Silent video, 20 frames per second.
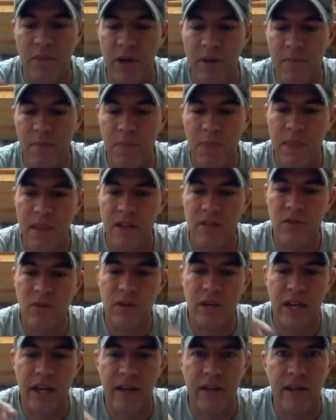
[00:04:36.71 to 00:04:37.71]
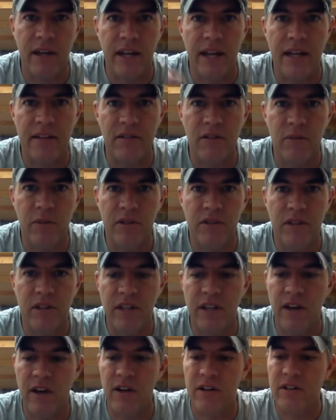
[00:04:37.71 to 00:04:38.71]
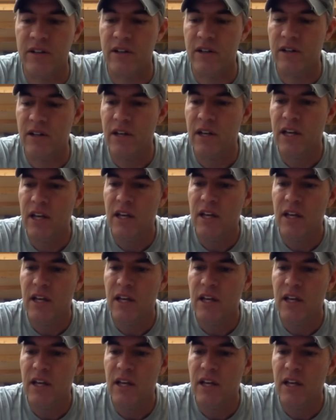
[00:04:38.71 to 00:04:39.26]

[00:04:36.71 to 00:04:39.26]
but it's okay. It adds a little bit to the character.